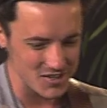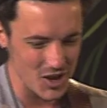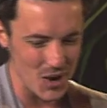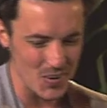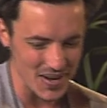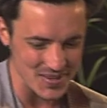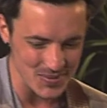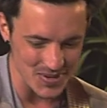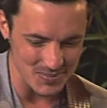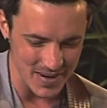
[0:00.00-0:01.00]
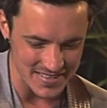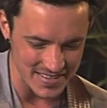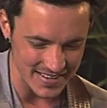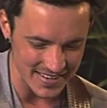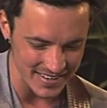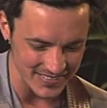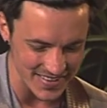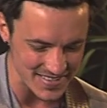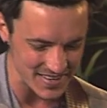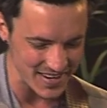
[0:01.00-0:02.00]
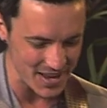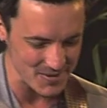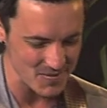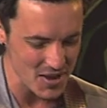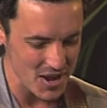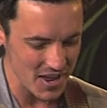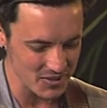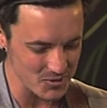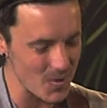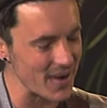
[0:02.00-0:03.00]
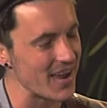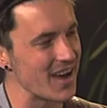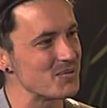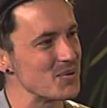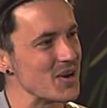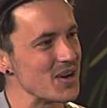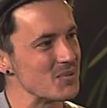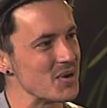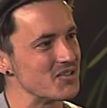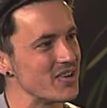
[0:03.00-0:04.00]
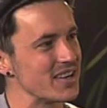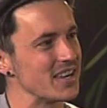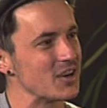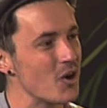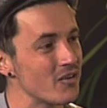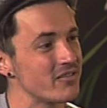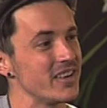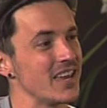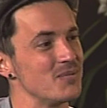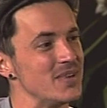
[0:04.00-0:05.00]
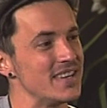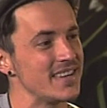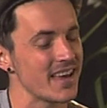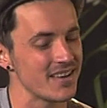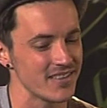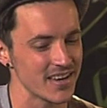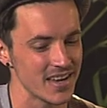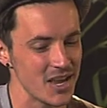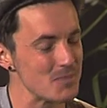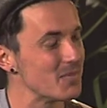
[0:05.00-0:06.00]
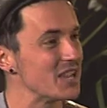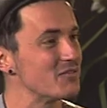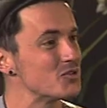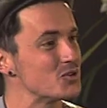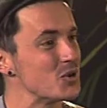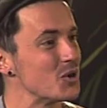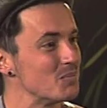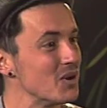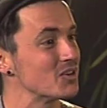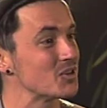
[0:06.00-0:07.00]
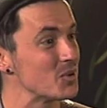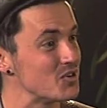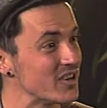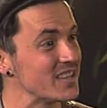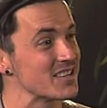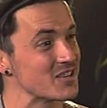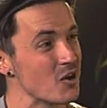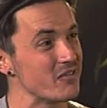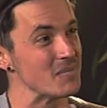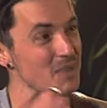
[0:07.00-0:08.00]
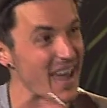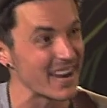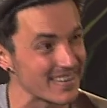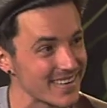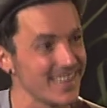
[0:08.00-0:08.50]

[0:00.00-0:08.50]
song was basically written, it's one night we were drinking coffee and we didn't have money for sugar or milk, so we're drinking this coffee black.